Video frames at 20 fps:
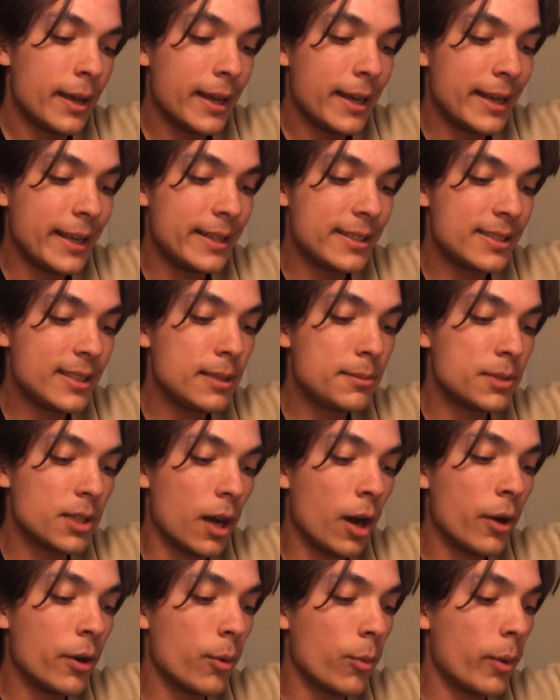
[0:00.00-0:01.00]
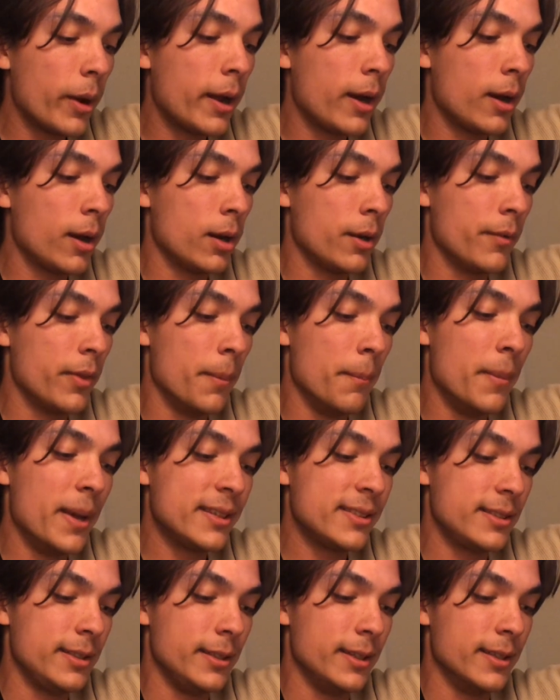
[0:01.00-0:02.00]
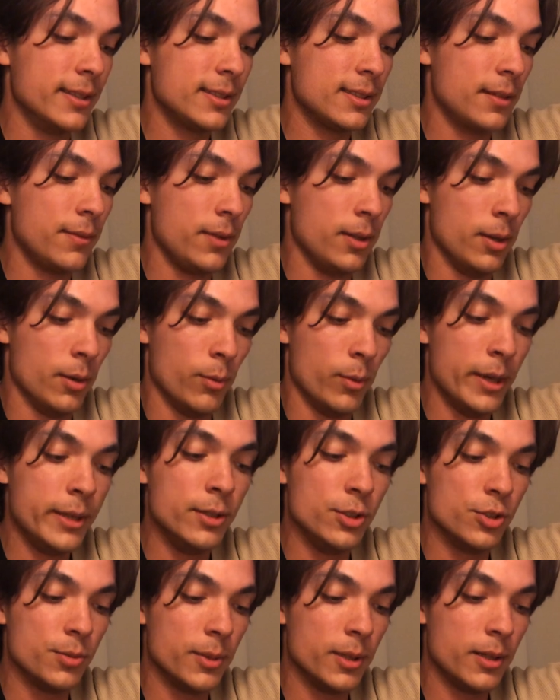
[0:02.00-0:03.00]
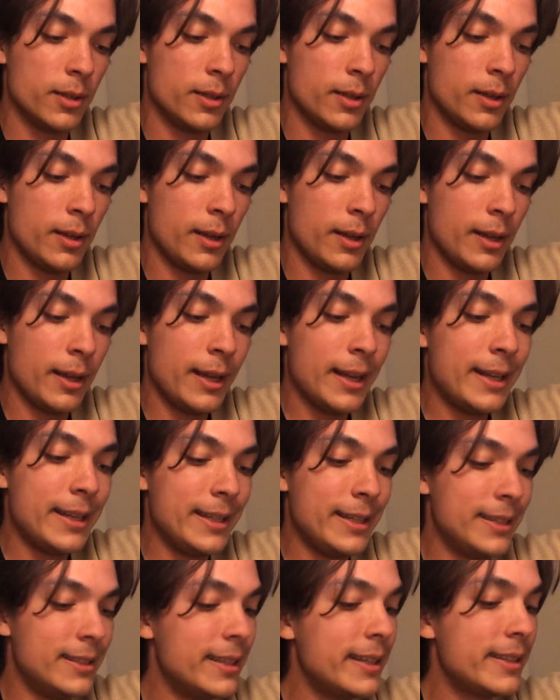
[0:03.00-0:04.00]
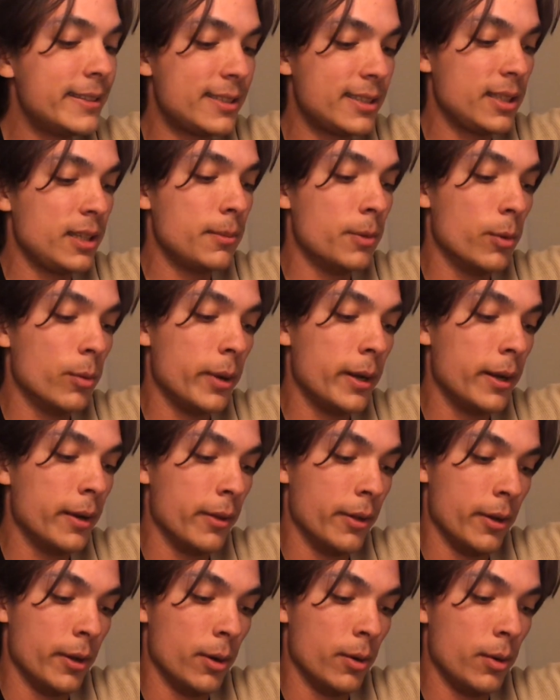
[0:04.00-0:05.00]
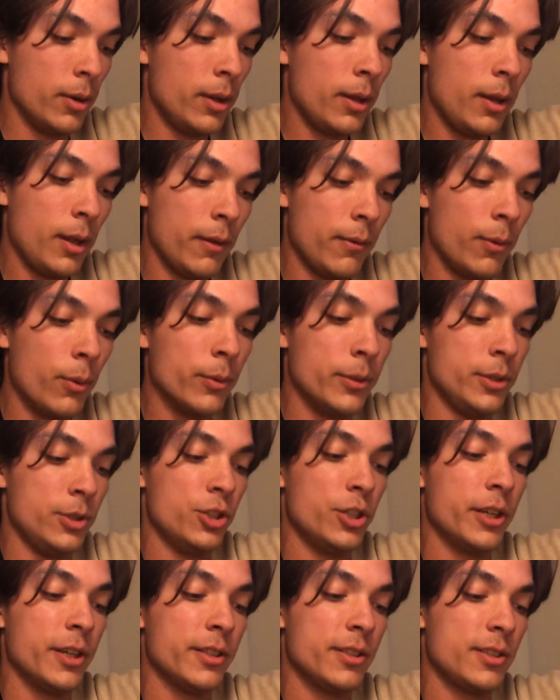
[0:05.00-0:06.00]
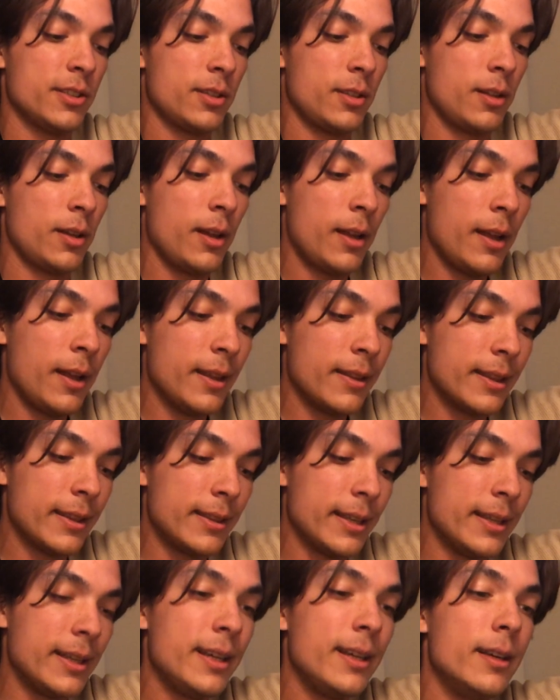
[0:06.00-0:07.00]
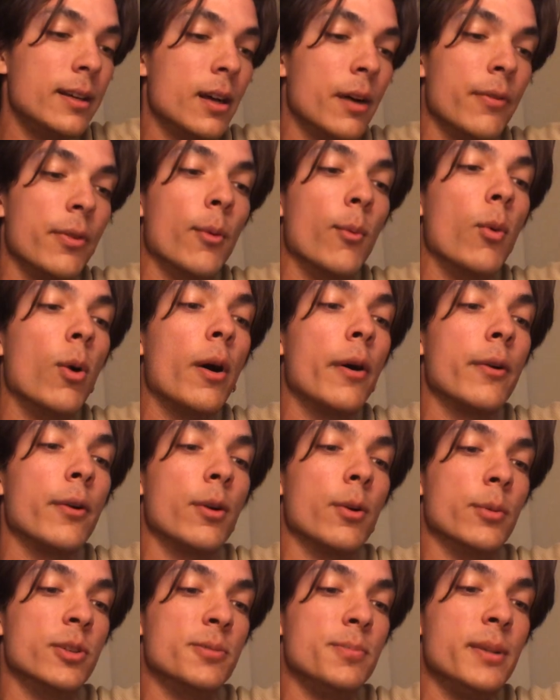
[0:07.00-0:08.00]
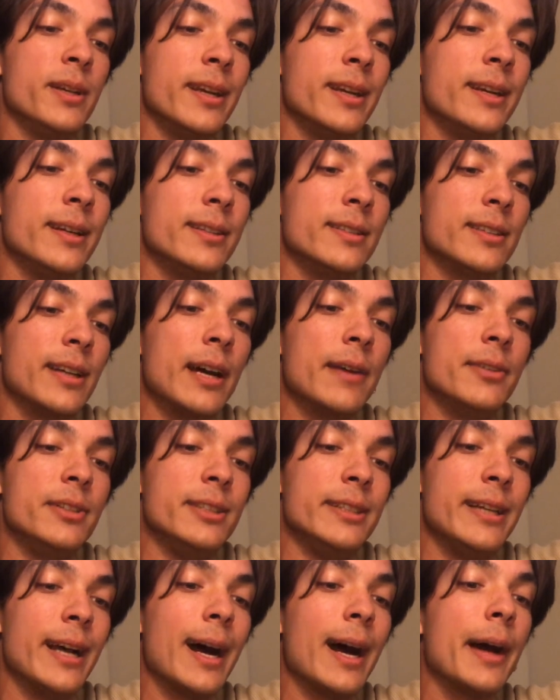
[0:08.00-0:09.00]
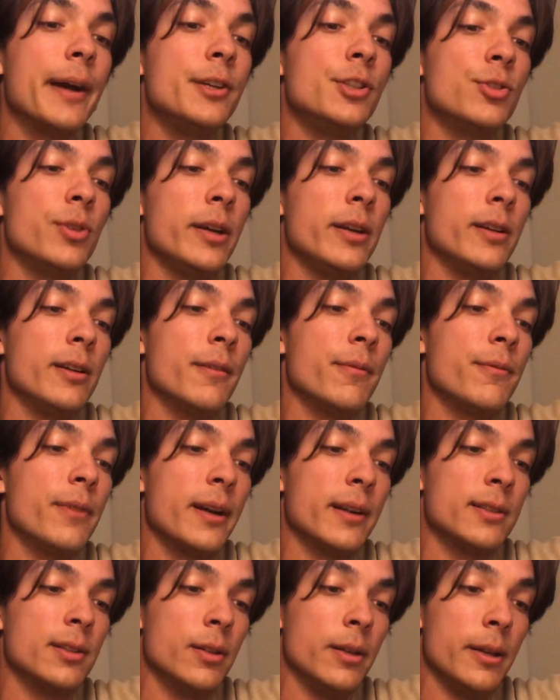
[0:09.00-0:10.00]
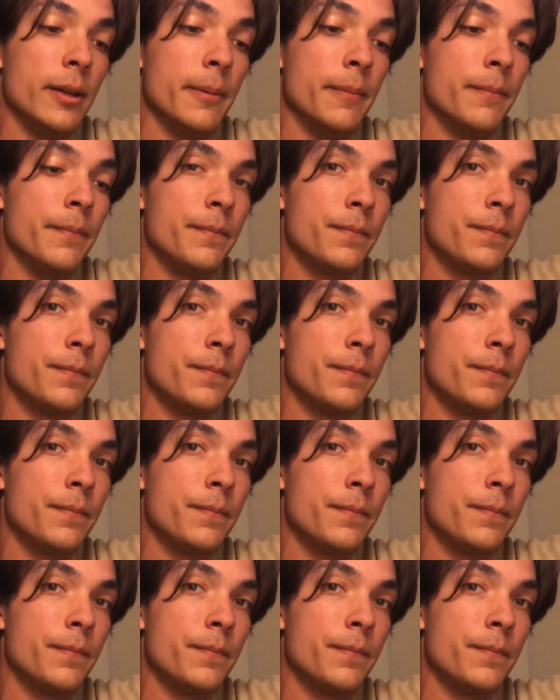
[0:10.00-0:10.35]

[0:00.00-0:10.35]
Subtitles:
He seemed unaware of the messiness of the arrangement. He did seem aware, though, if only just, that the heat of the water was beginning to have a dehydrating effect on him.